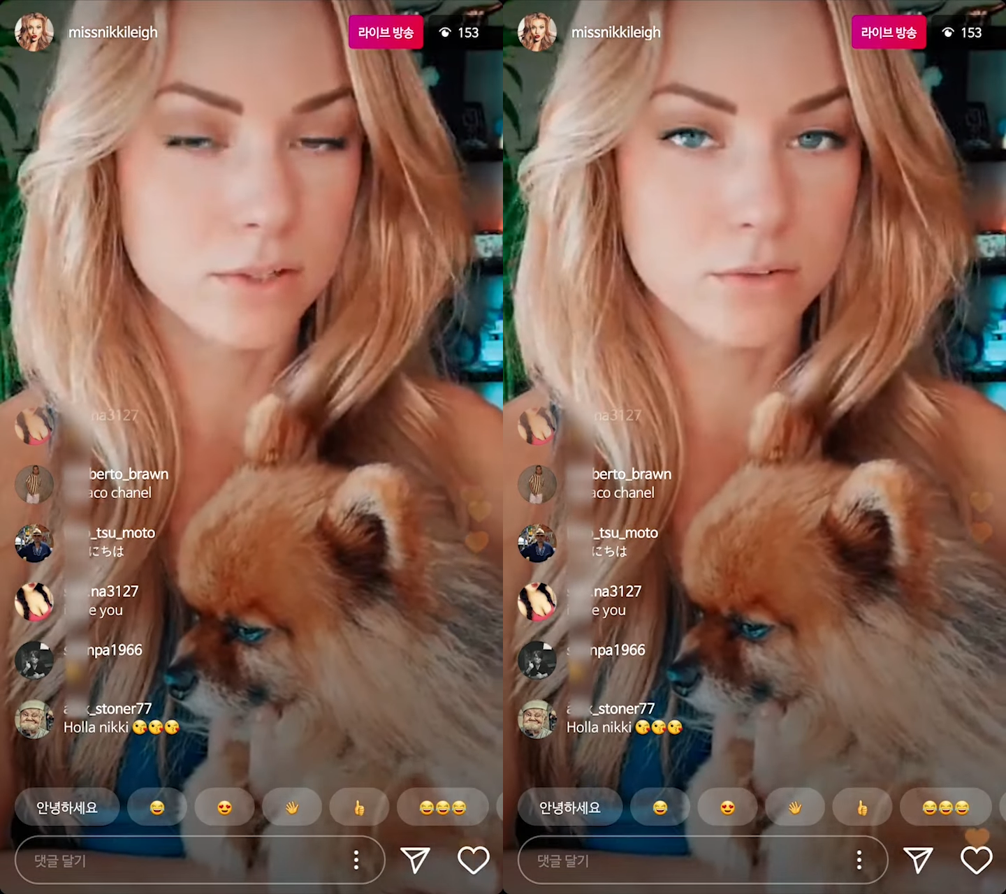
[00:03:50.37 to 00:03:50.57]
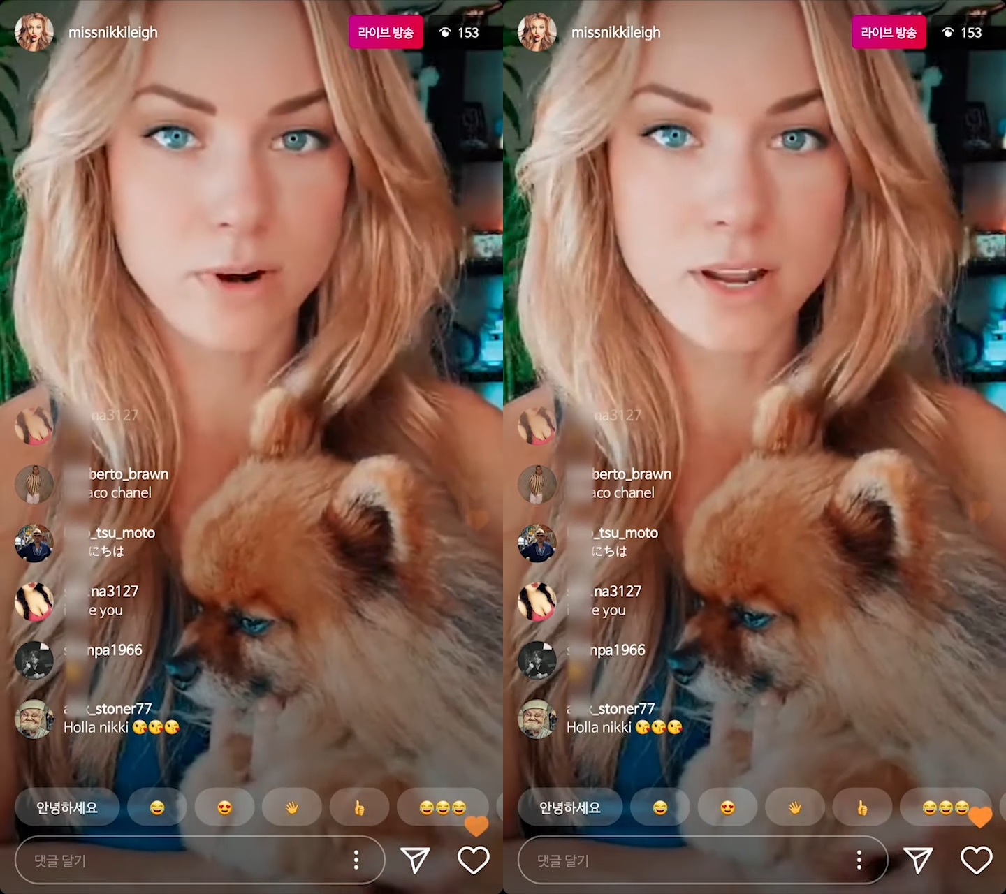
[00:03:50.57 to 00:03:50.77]

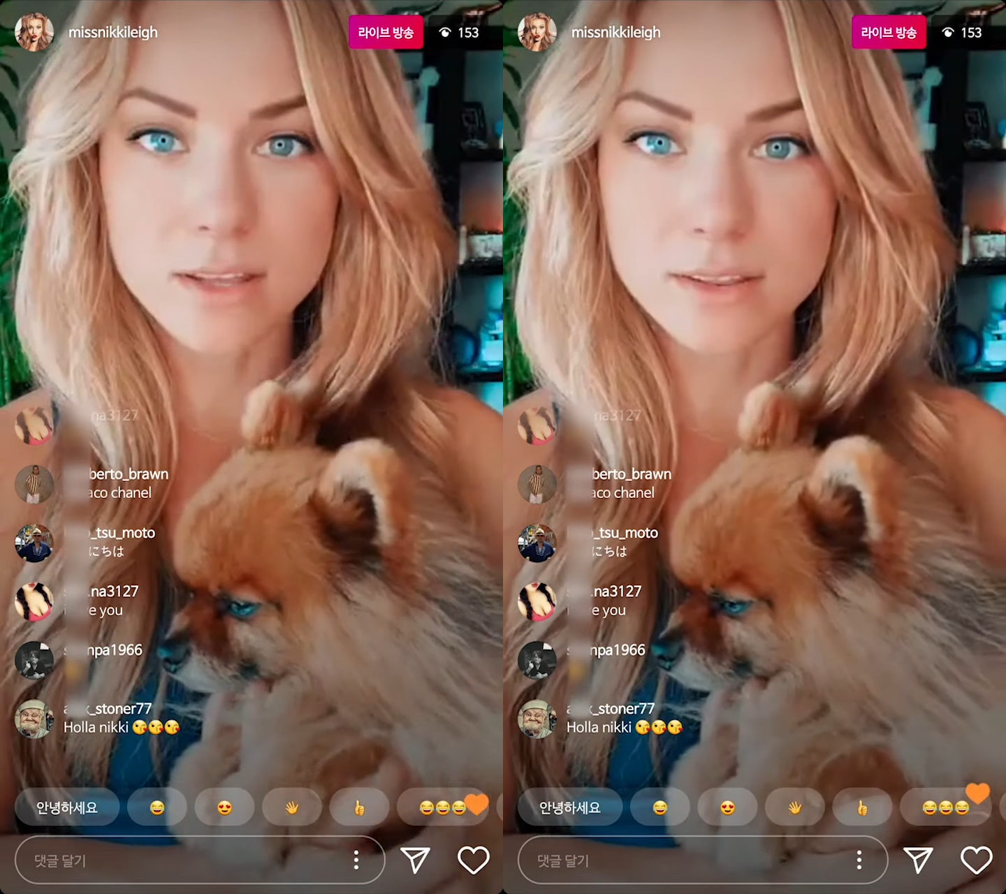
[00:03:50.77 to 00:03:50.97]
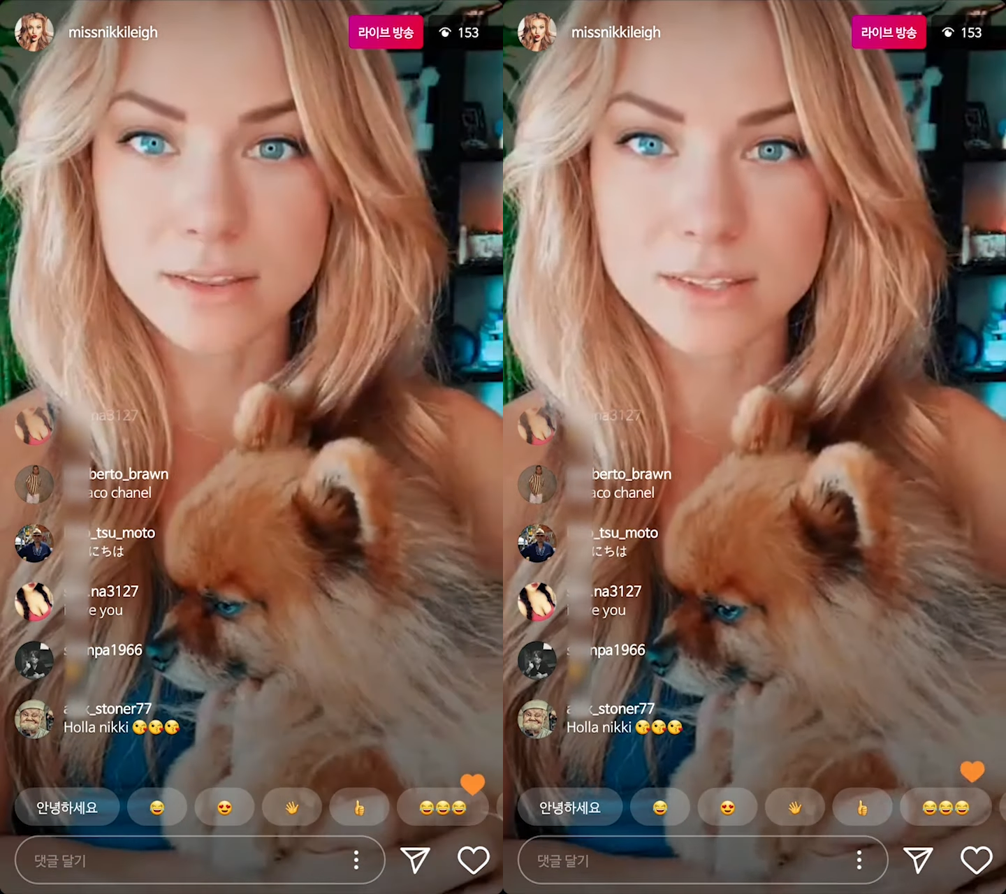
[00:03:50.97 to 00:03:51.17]

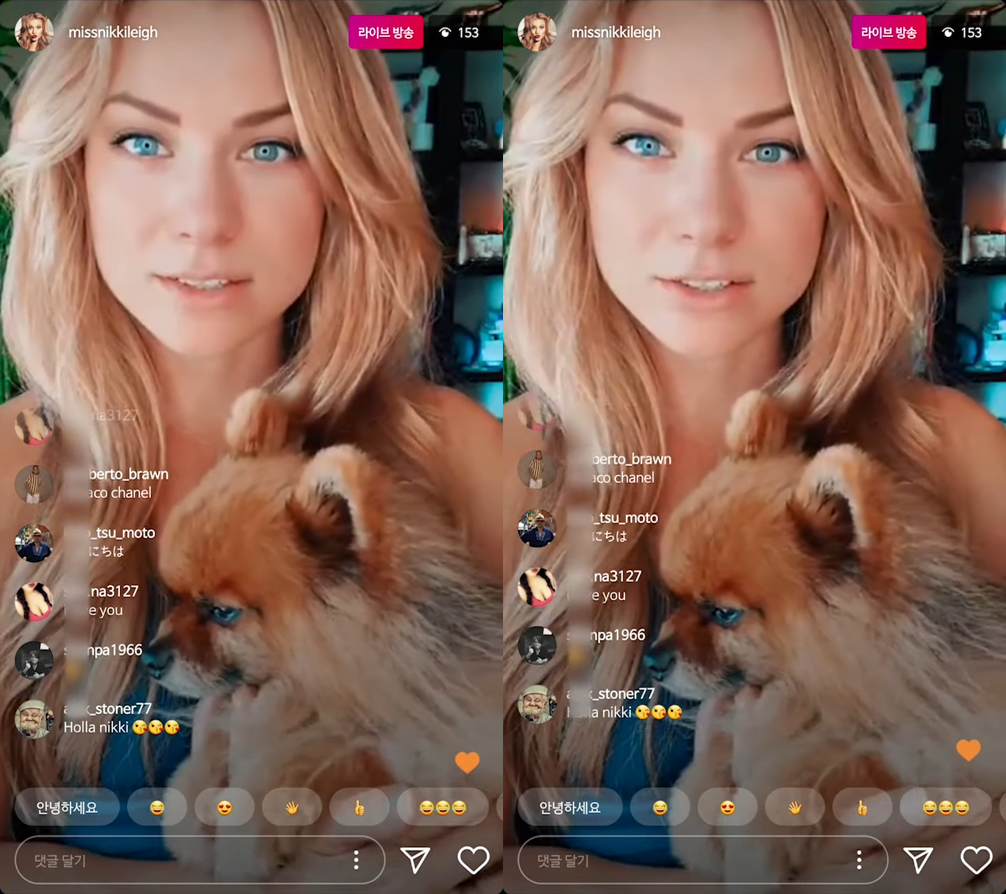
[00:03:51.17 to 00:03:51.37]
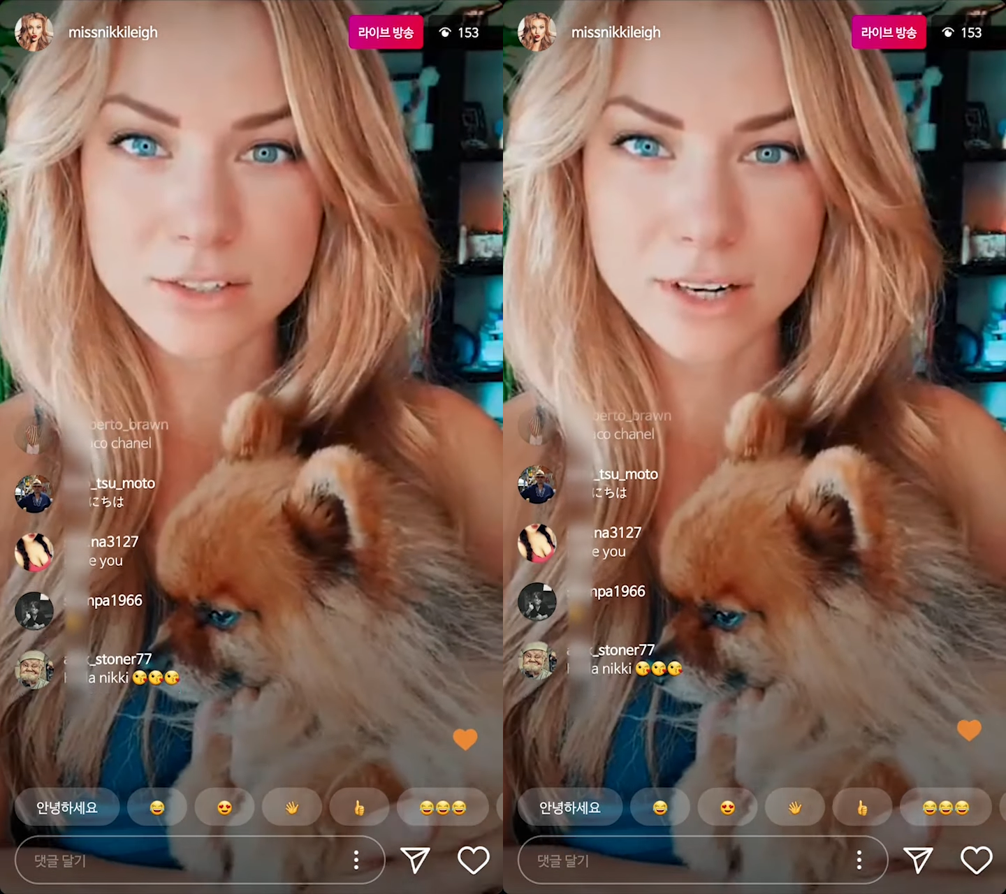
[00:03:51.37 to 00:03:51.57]
Great. These
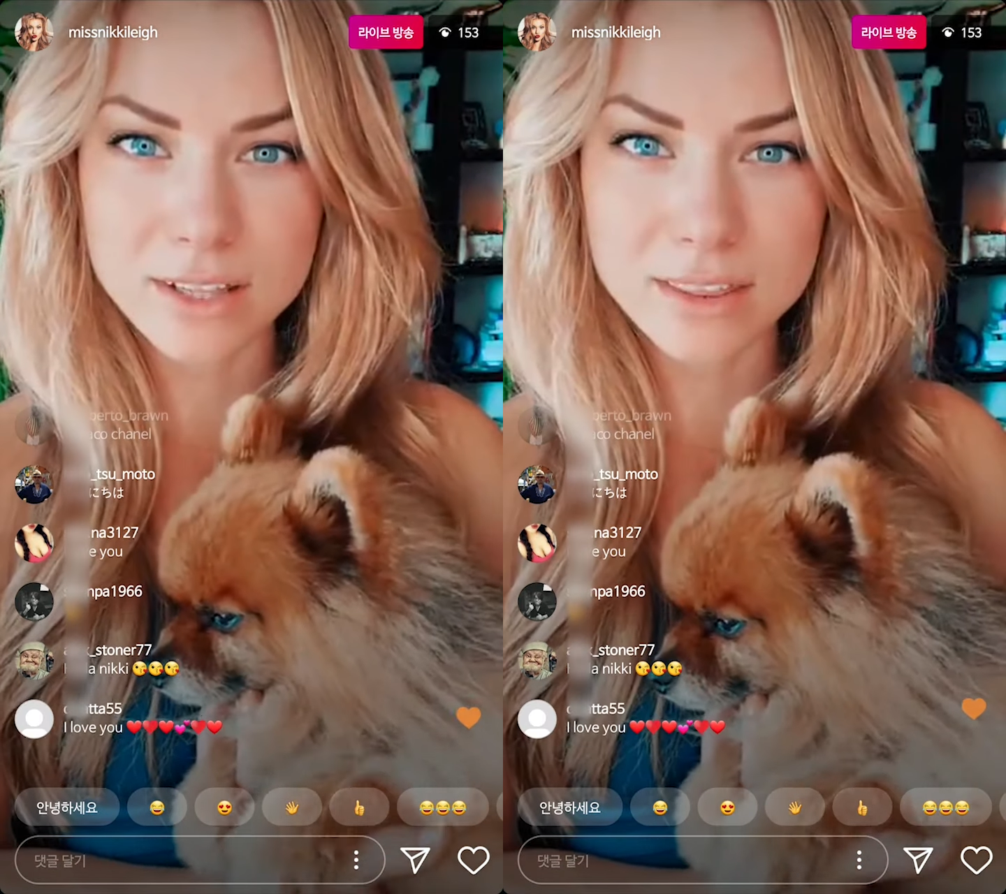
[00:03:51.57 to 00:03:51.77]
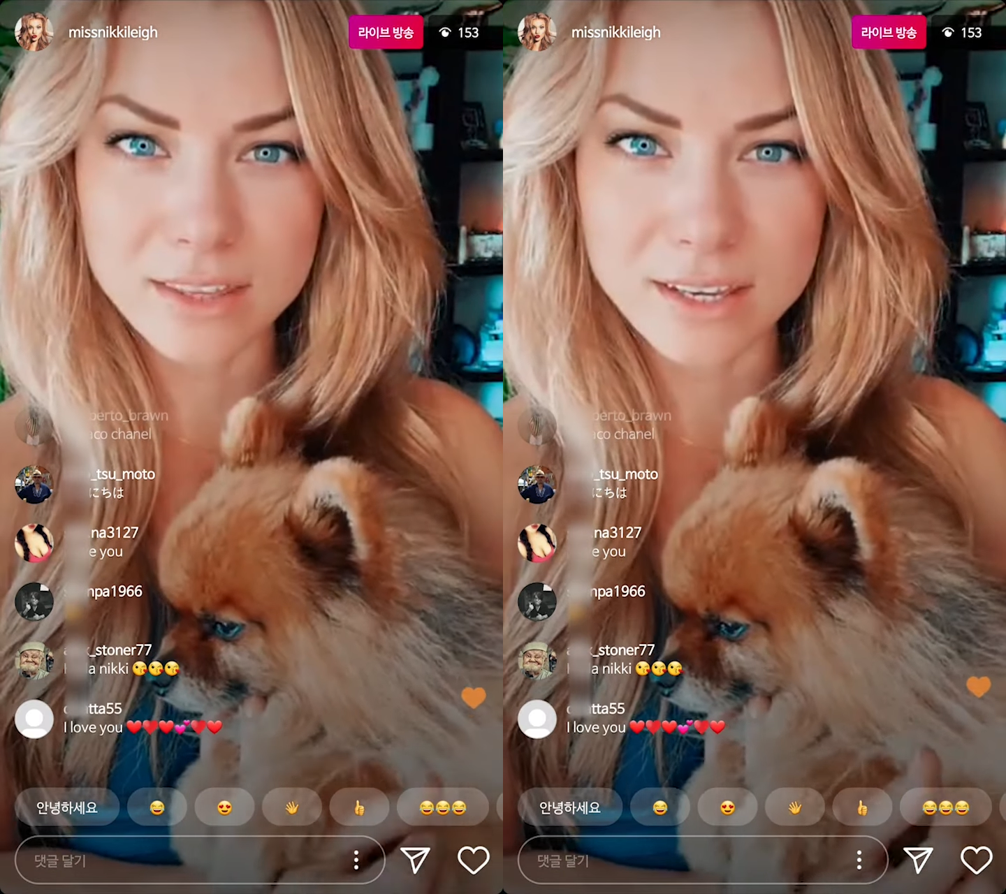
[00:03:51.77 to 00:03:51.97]
are
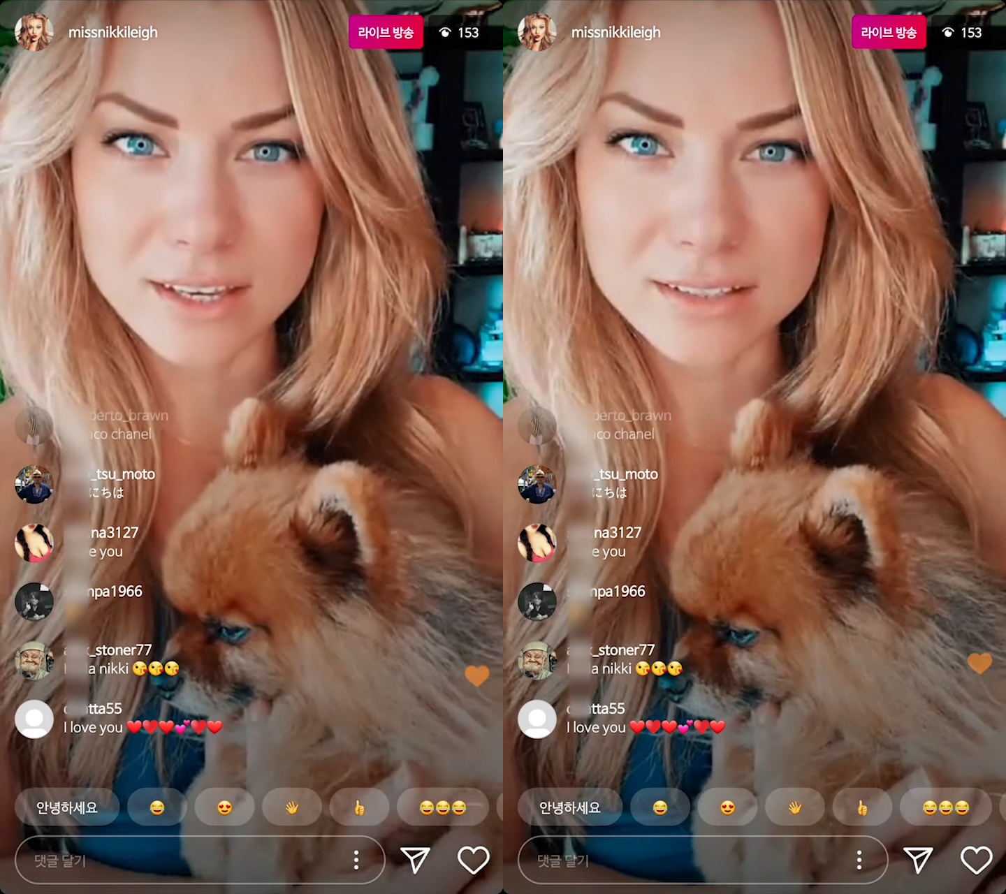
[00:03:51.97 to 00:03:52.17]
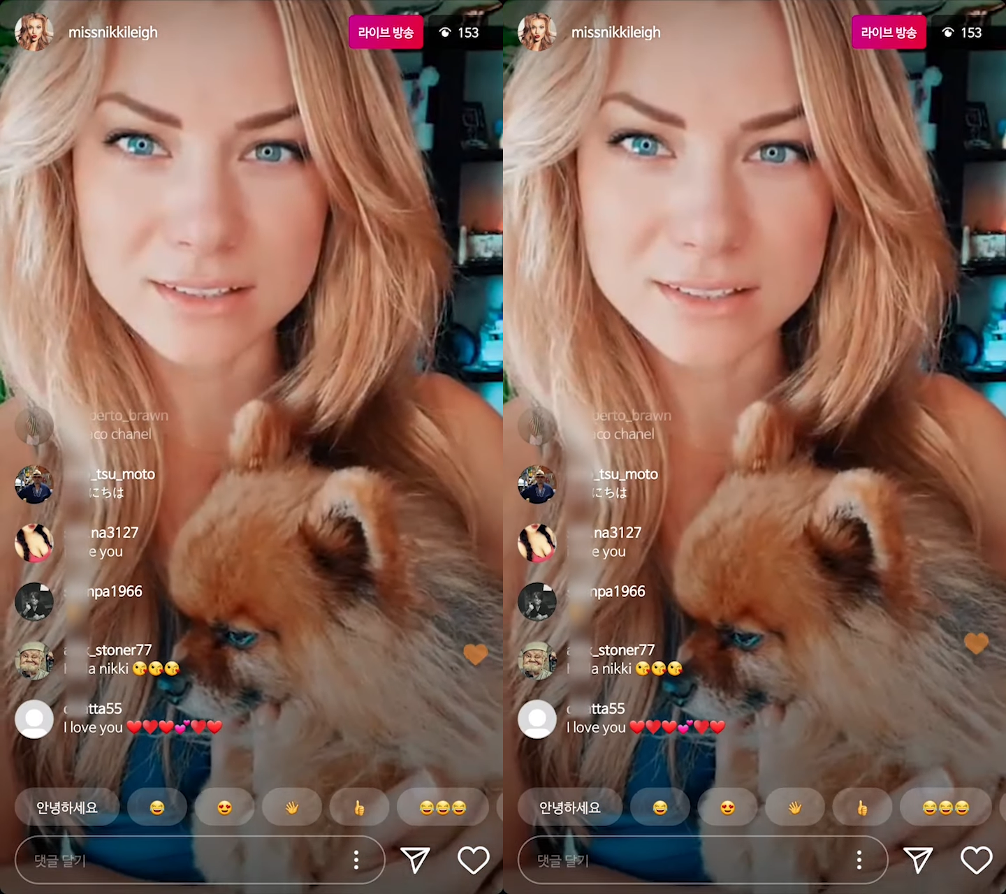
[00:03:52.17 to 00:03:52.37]
great
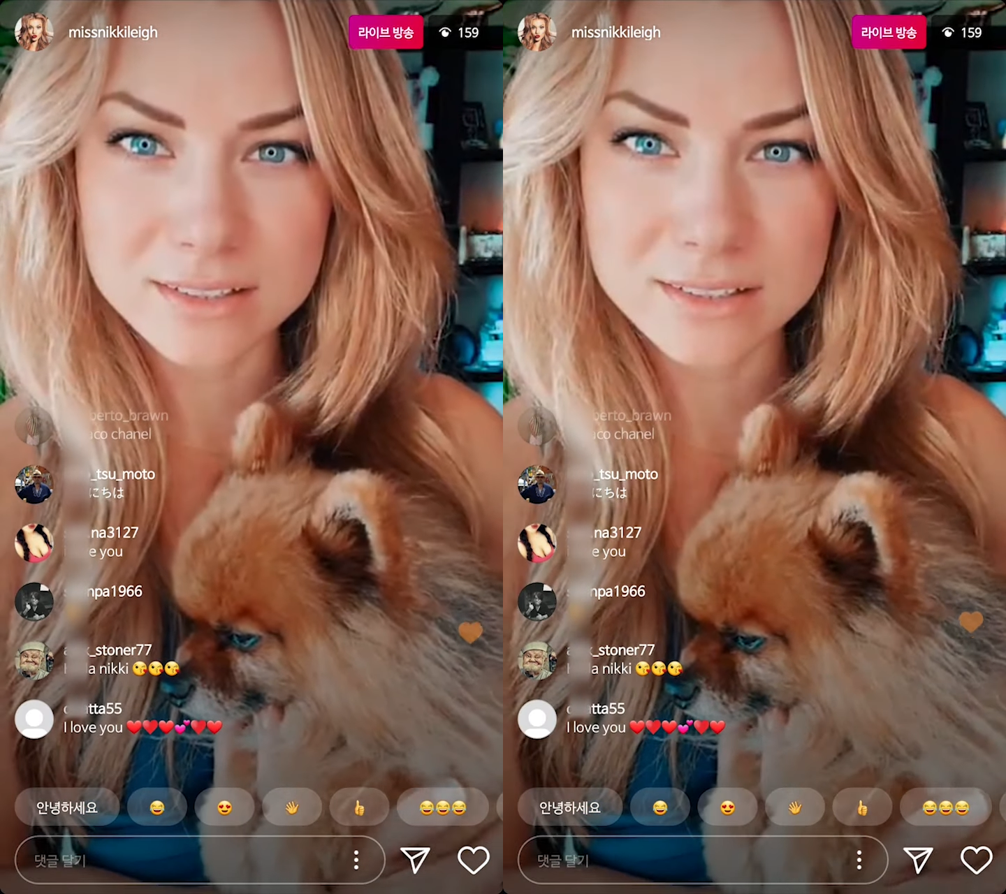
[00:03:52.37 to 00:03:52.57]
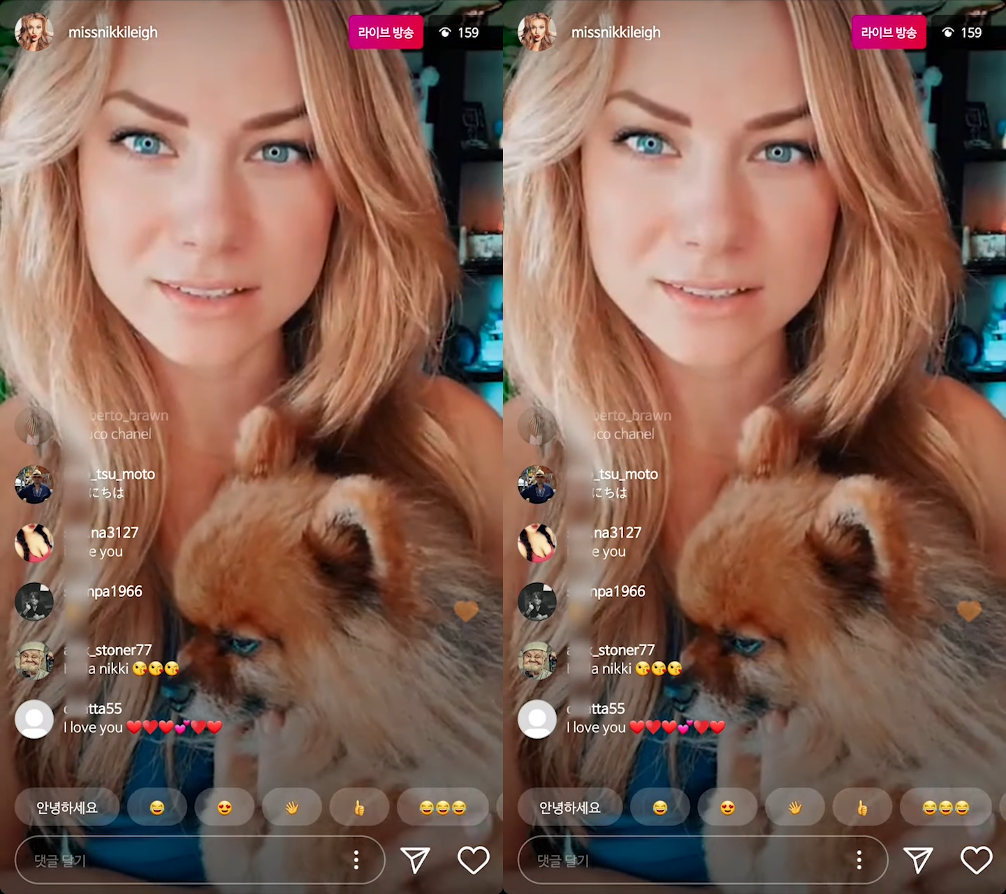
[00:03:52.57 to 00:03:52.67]
things.